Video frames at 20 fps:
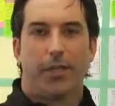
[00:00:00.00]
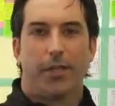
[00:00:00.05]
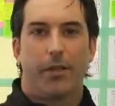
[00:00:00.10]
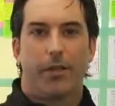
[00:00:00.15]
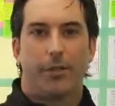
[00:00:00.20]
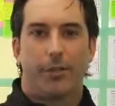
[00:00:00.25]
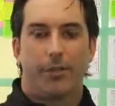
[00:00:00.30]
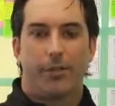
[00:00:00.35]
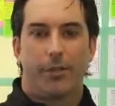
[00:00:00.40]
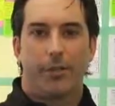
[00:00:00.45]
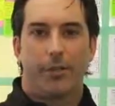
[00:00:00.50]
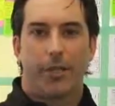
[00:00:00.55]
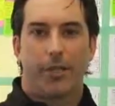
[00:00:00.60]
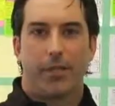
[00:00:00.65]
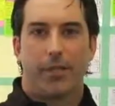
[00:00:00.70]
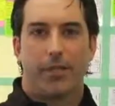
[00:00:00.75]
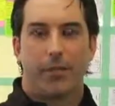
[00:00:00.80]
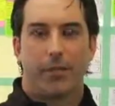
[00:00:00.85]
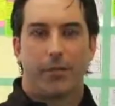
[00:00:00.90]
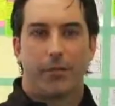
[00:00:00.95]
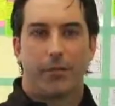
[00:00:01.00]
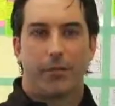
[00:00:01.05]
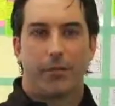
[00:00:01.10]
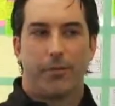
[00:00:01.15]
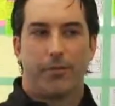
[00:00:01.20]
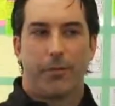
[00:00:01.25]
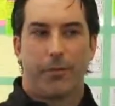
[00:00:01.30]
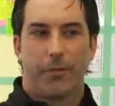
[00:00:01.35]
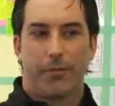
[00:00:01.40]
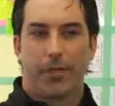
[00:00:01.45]
and also is in the
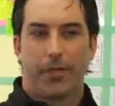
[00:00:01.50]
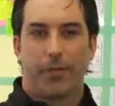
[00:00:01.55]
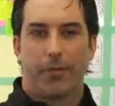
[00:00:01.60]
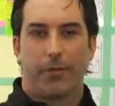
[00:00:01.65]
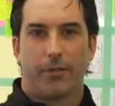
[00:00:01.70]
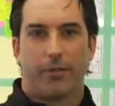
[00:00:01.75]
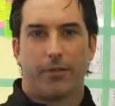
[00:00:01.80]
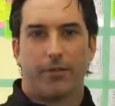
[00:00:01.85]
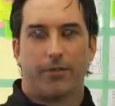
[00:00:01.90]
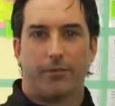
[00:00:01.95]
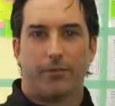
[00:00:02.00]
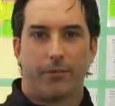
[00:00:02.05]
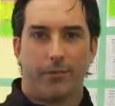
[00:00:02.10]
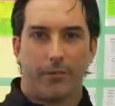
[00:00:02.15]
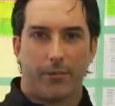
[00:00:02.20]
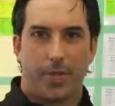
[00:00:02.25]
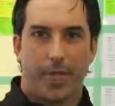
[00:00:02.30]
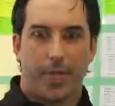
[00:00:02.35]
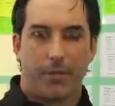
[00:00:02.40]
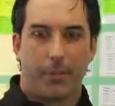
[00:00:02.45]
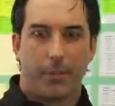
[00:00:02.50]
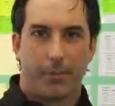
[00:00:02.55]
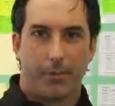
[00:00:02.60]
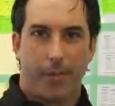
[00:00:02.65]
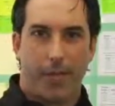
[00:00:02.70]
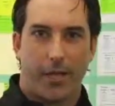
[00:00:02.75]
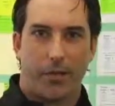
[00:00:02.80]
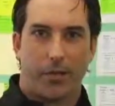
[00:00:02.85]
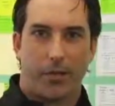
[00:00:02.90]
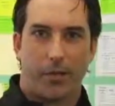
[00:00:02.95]
Literacy for Learning Expert
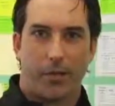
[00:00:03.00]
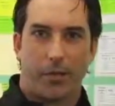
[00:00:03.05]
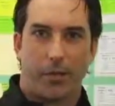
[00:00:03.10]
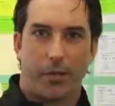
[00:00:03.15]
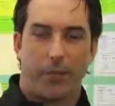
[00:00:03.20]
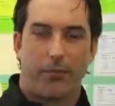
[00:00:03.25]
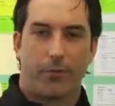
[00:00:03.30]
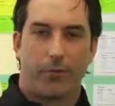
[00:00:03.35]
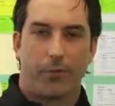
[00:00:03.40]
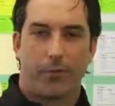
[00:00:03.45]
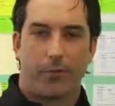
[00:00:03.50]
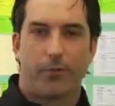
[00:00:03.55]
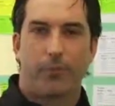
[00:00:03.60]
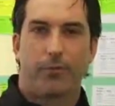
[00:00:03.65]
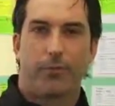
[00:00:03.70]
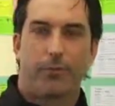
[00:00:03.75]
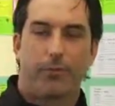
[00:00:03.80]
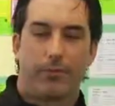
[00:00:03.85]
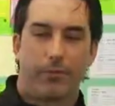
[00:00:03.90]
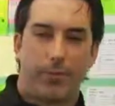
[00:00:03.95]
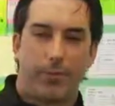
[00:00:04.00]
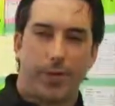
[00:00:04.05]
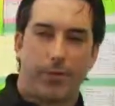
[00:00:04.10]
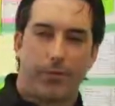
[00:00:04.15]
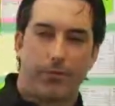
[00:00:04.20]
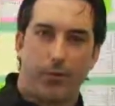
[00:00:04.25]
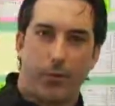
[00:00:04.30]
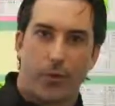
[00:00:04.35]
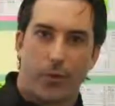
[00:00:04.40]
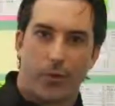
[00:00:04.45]
Panel Report for
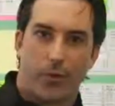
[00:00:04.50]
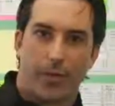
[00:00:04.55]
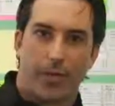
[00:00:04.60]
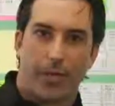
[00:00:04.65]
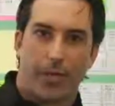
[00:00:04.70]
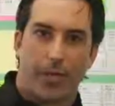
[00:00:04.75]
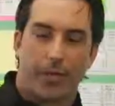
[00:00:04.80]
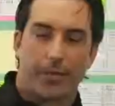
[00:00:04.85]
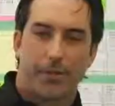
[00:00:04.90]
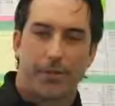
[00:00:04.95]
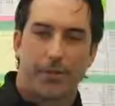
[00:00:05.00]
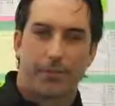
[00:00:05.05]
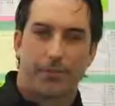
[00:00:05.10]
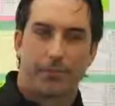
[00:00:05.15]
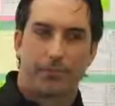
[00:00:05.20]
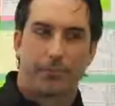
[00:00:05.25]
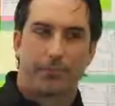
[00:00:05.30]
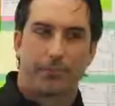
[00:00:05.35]
grades 4 to 6.